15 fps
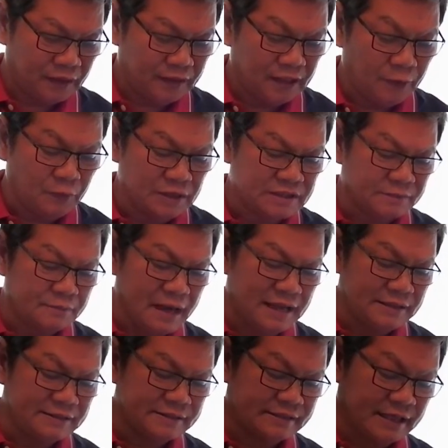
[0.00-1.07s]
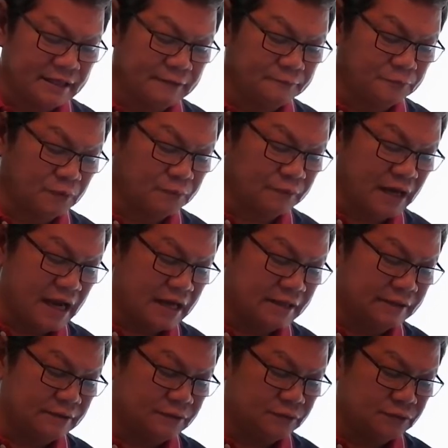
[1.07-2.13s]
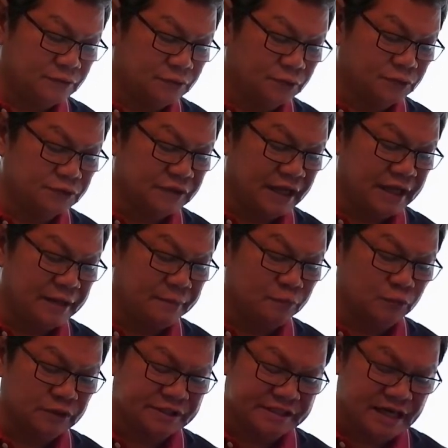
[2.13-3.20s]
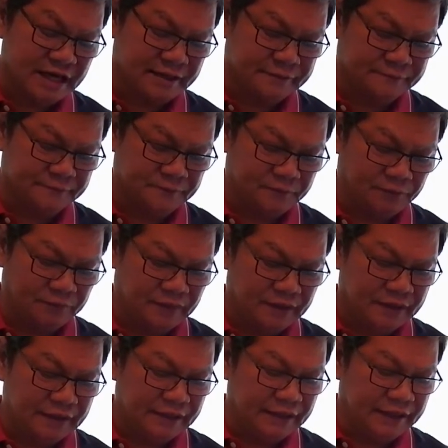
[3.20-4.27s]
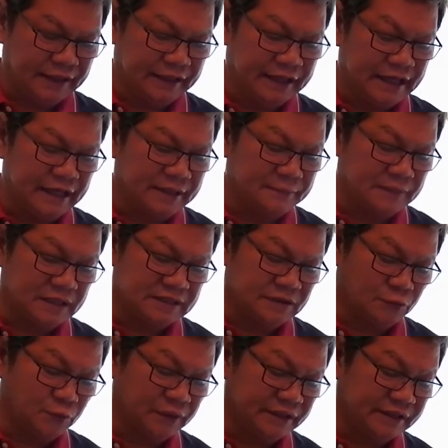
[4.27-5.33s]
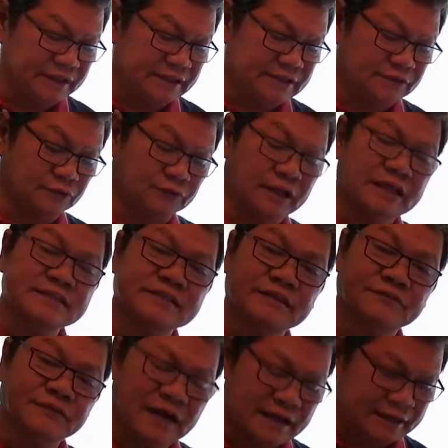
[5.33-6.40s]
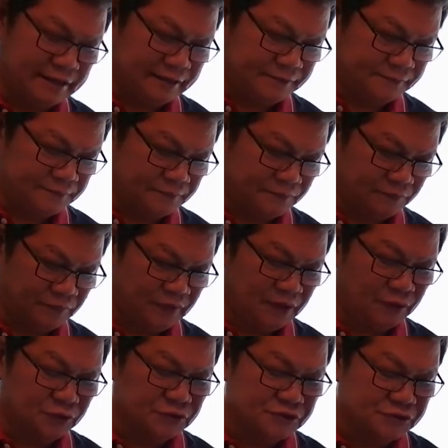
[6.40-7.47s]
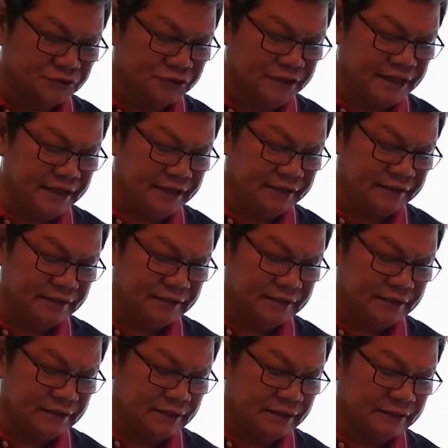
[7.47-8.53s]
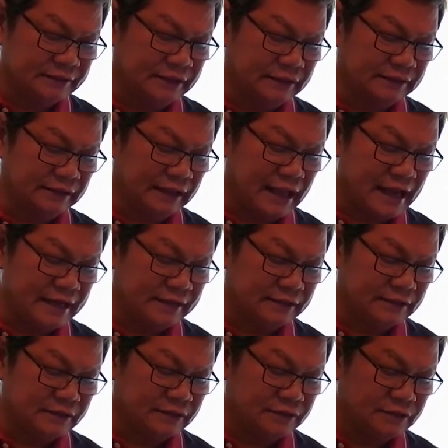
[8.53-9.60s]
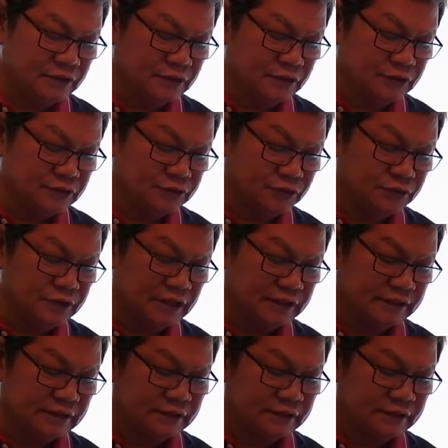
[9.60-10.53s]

There was a man sent from God whose name was John. He came as a witness to testify concerning that light so that